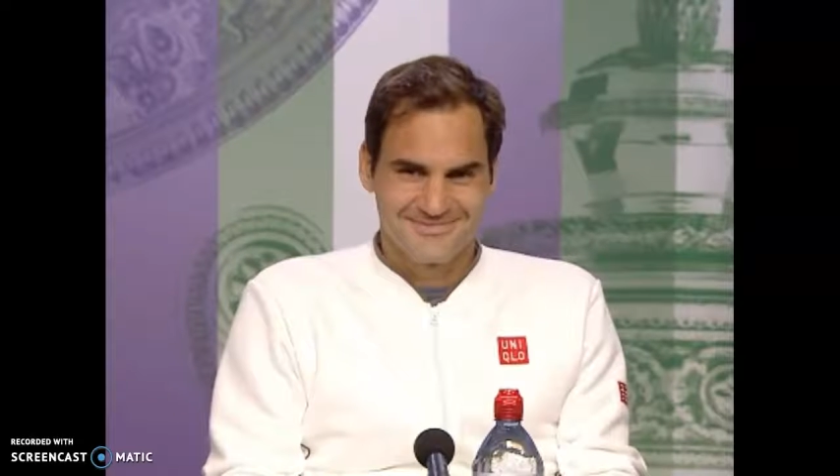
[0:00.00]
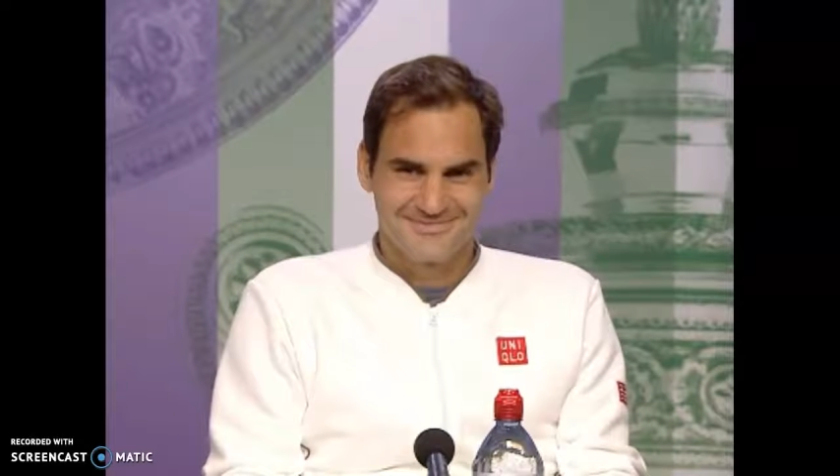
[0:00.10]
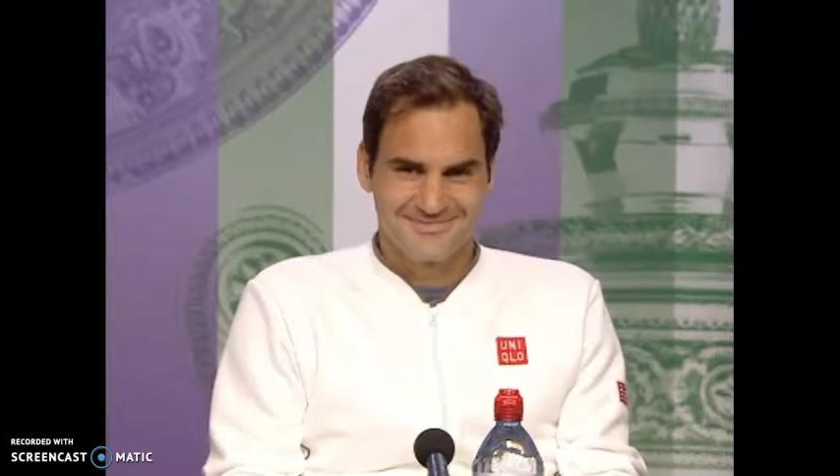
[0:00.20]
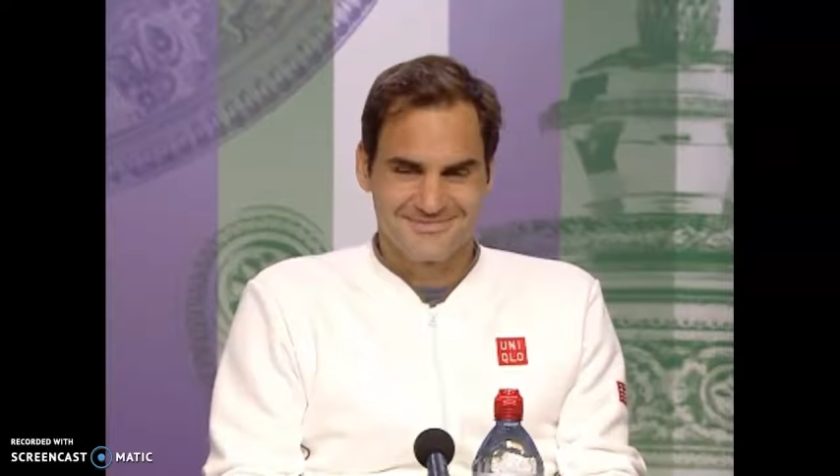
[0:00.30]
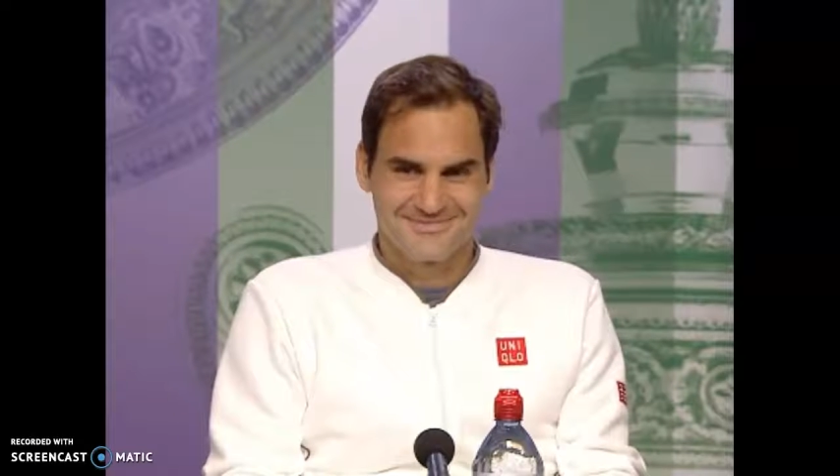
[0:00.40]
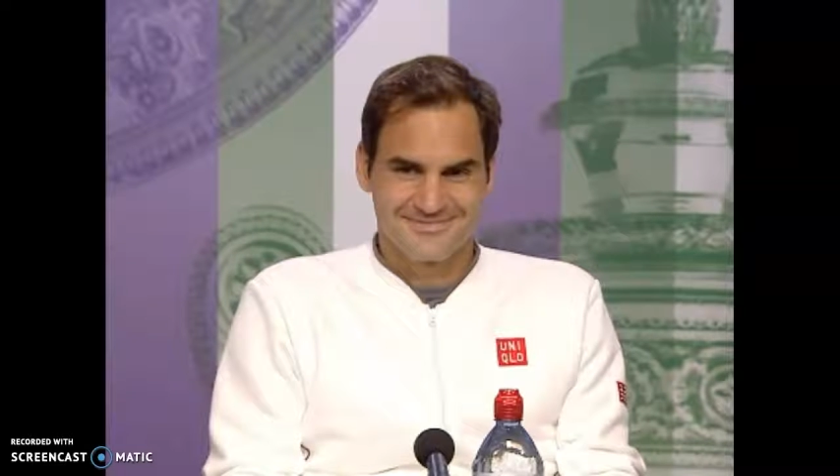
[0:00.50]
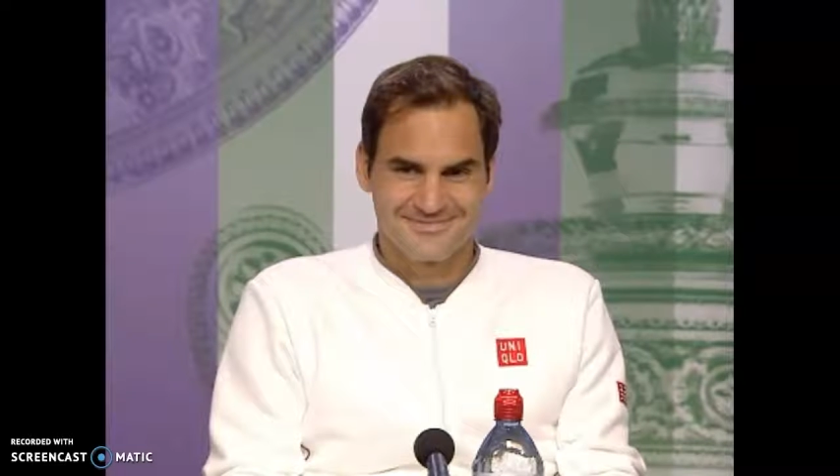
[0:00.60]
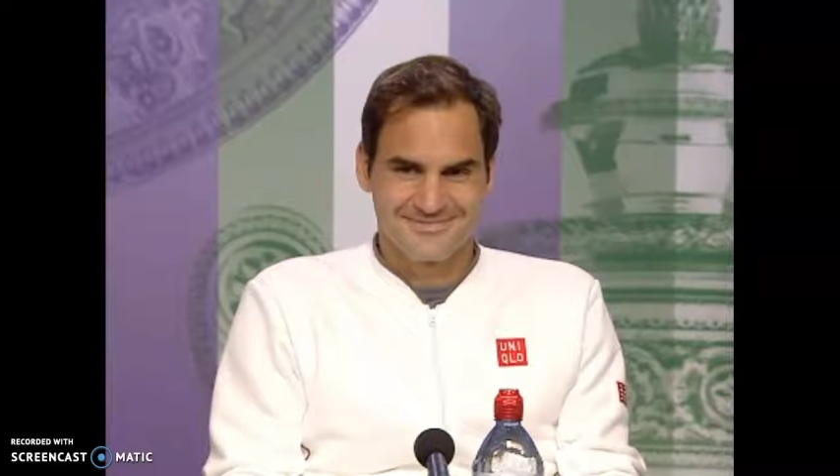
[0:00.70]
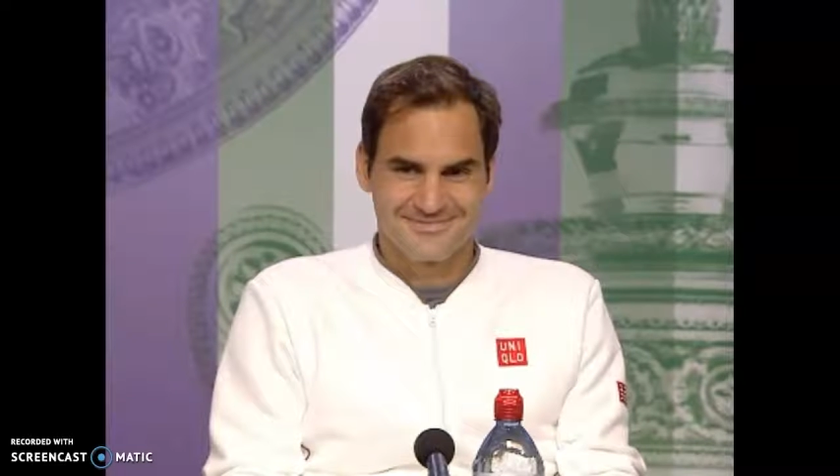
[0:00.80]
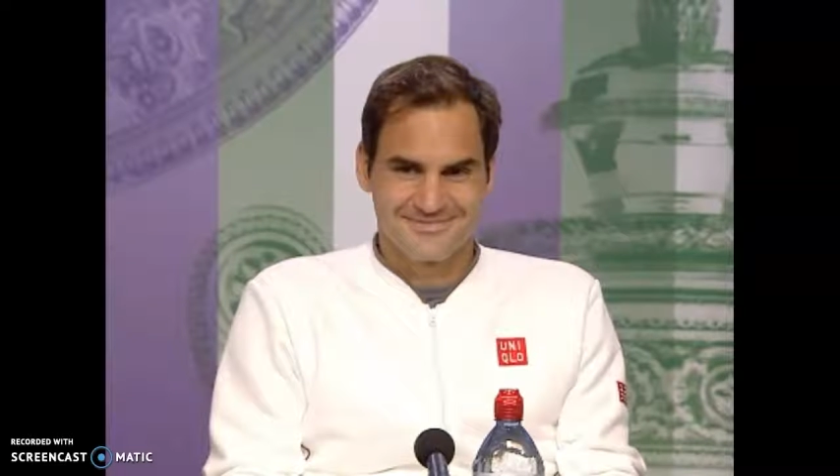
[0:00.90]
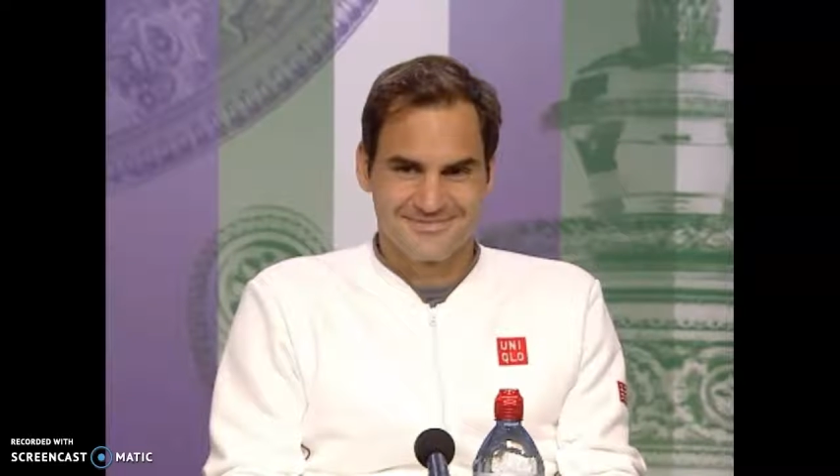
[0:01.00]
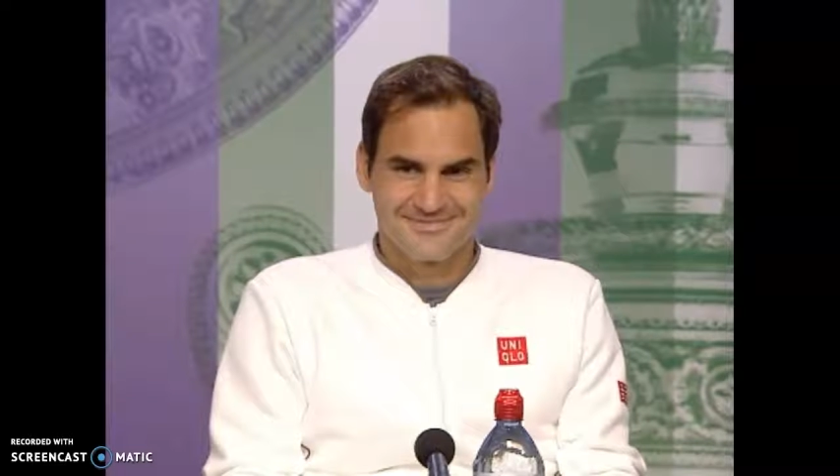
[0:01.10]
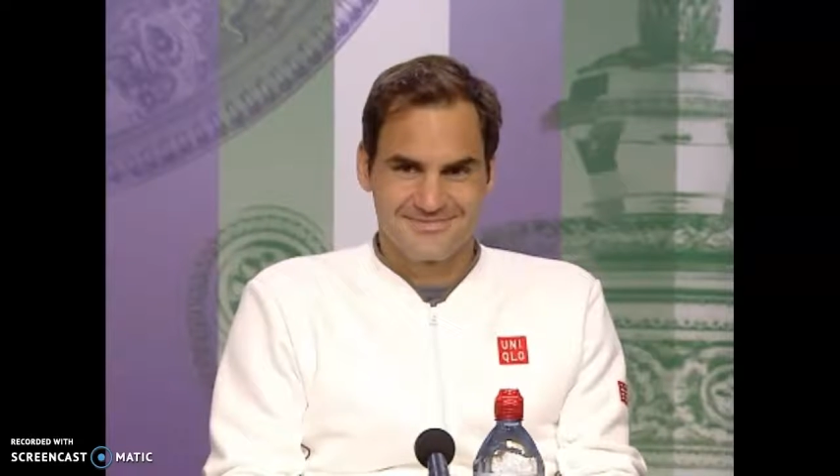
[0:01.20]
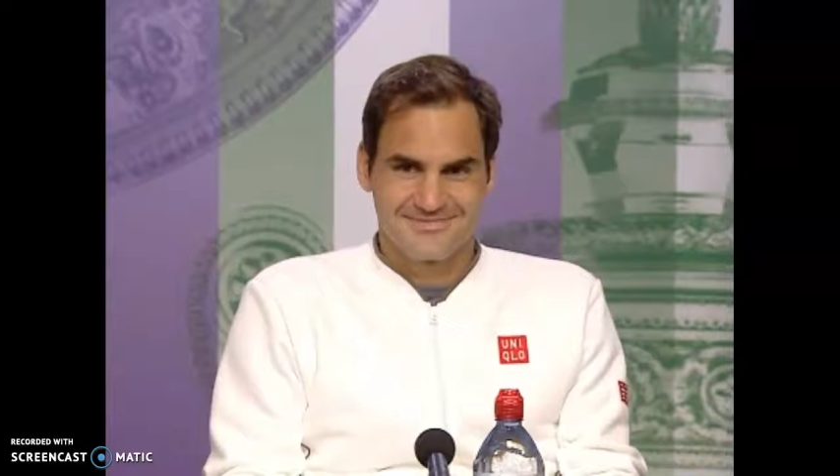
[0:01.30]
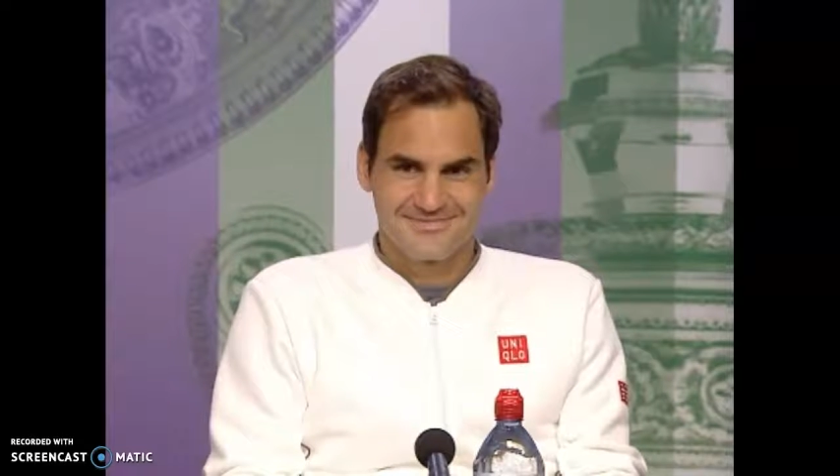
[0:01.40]
themselves feel
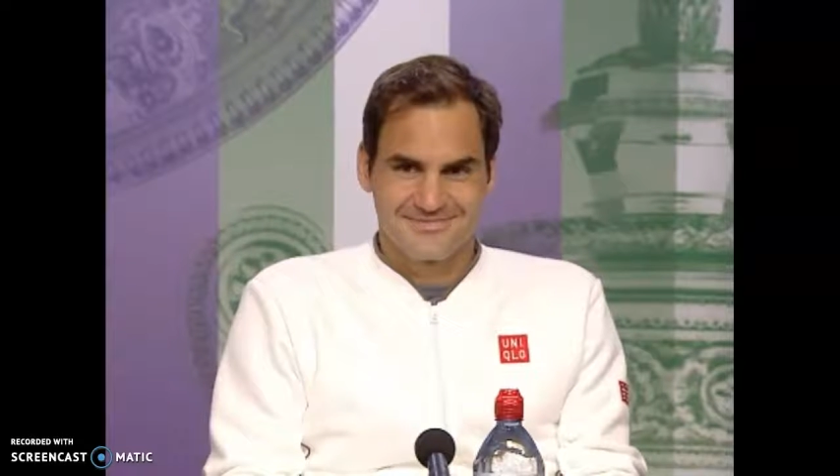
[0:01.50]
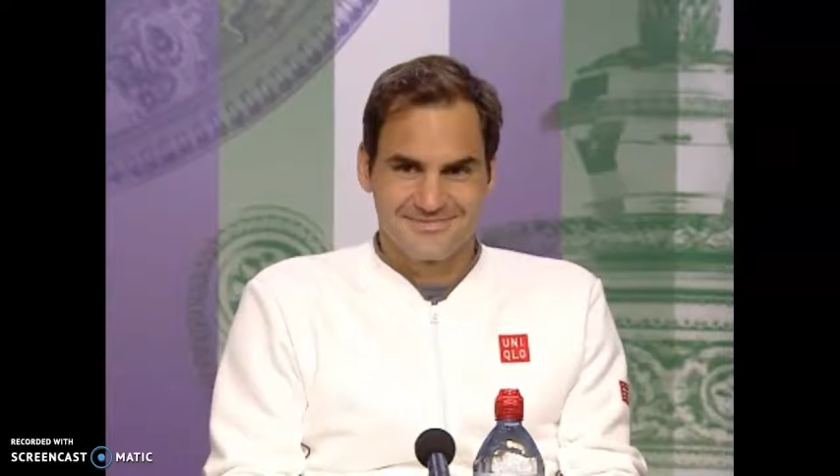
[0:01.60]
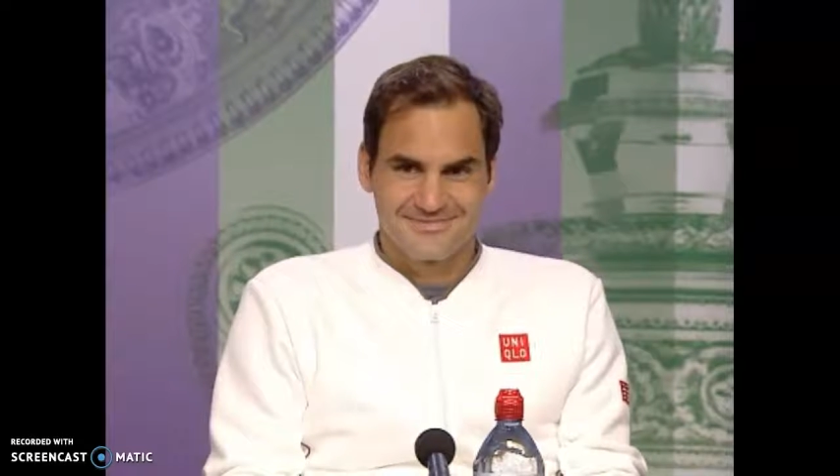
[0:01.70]
larger